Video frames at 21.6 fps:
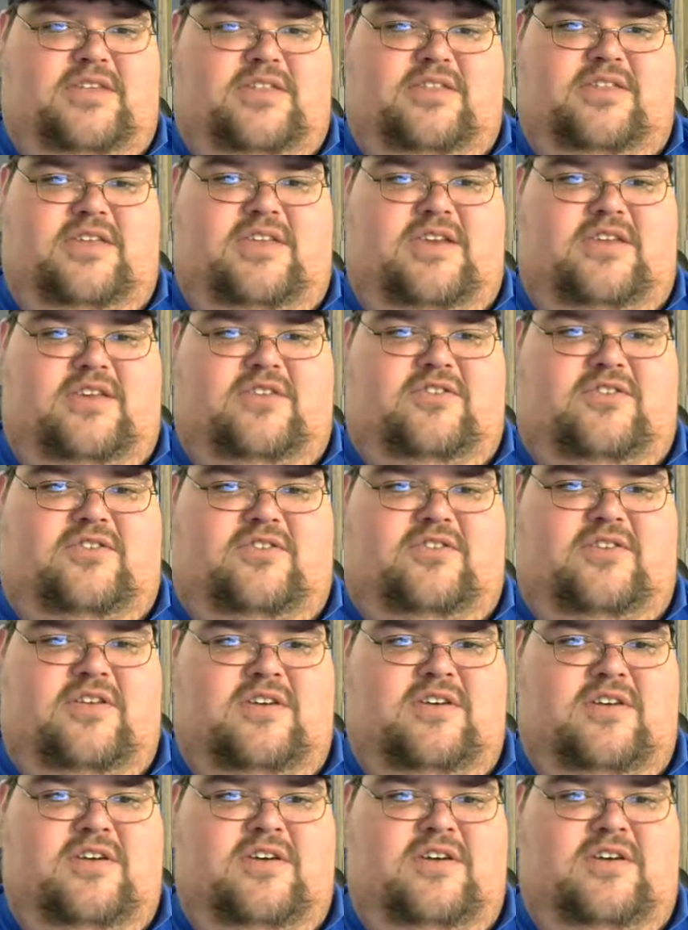at least
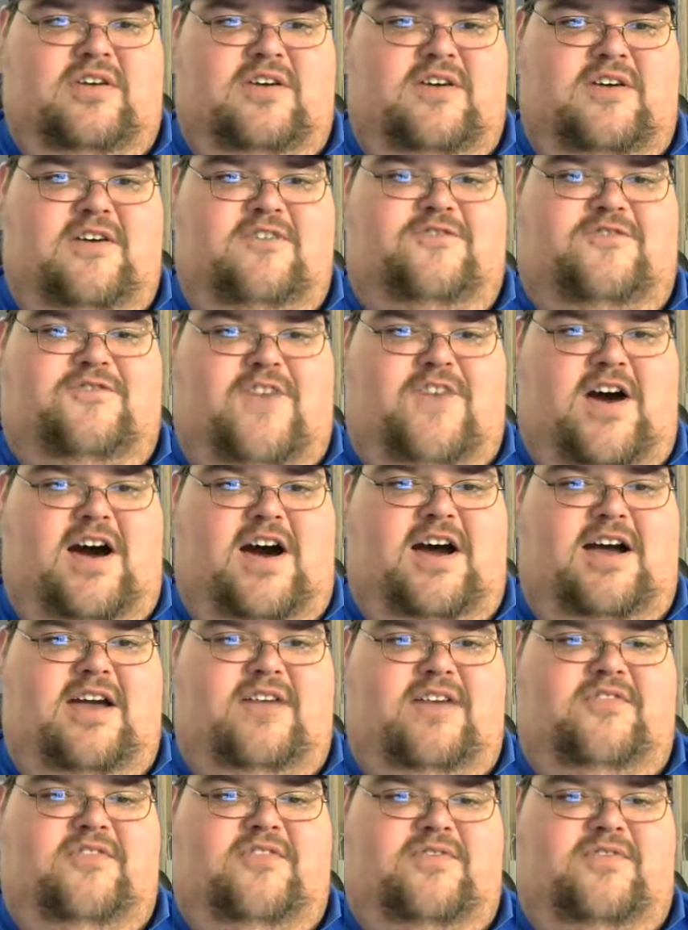
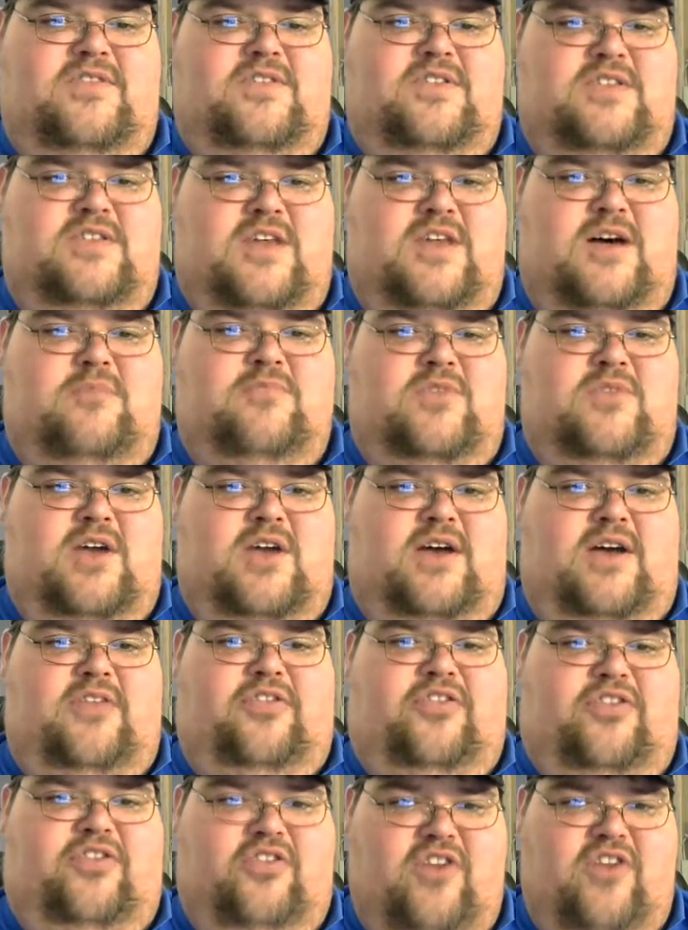5 numbnut
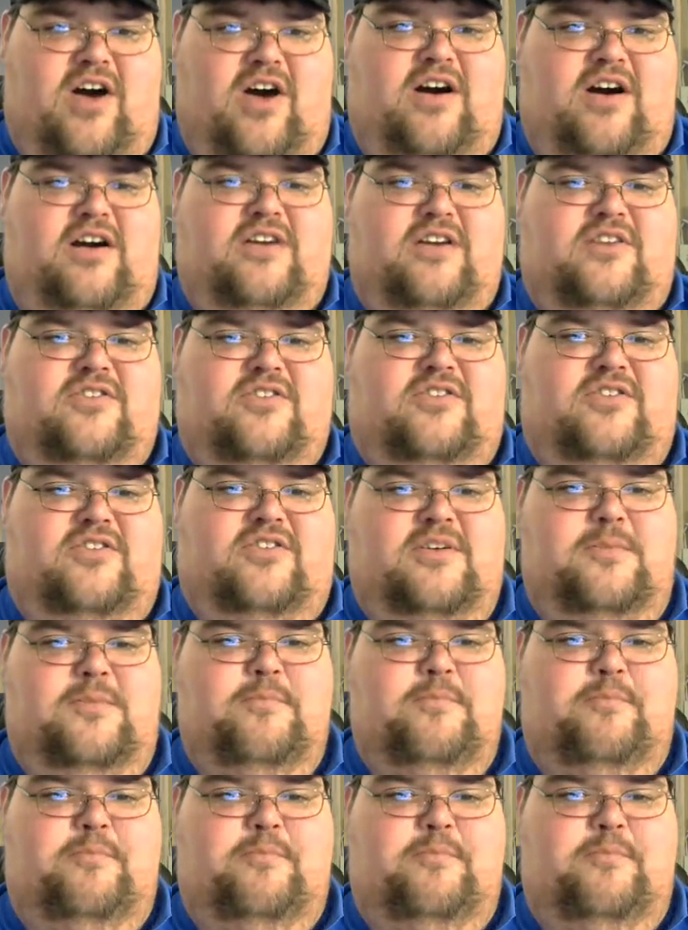thugs